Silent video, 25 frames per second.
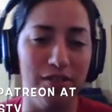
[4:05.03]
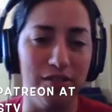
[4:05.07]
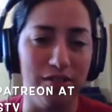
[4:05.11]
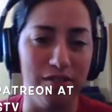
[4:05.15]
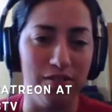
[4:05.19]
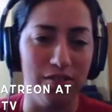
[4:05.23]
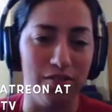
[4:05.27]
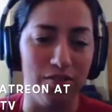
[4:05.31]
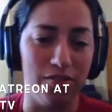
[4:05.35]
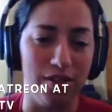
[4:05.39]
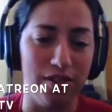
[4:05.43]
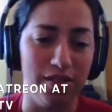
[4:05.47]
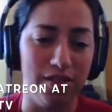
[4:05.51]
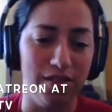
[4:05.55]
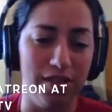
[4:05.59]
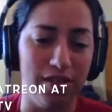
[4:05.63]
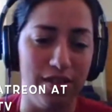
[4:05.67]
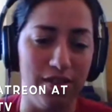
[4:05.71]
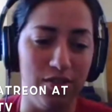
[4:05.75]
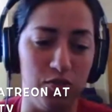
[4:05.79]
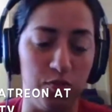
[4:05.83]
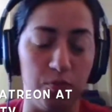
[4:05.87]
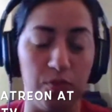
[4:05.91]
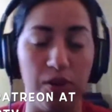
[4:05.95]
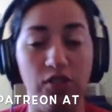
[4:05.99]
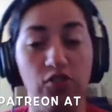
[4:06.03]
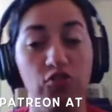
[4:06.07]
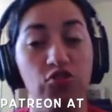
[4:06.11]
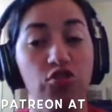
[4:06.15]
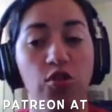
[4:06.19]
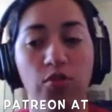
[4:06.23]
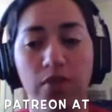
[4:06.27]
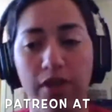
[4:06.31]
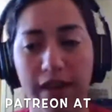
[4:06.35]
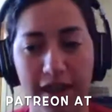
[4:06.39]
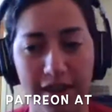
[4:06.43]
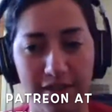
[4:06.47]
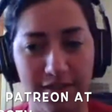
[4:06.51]
the spring
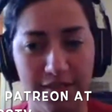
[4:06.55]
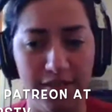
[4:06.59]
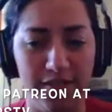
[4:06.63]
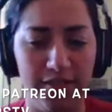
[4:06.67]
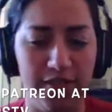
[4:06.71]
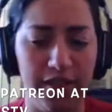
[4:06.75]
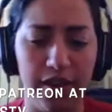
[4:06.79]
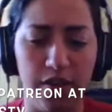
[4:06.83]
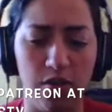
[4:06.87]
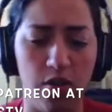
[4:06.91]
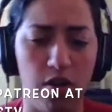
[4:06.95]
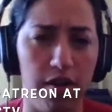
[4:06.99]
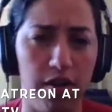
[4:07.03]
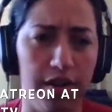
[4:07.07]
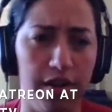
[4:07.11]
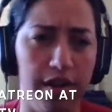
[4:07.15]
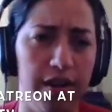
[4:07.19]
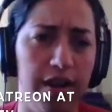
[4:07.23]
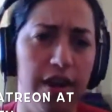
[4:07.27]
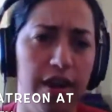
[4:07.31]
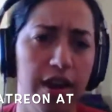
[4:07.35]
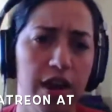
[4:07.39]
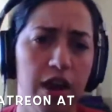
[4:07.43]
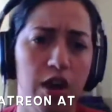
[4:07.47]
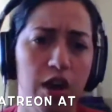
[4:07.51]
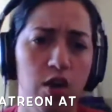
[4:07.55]
showcase, as they call it,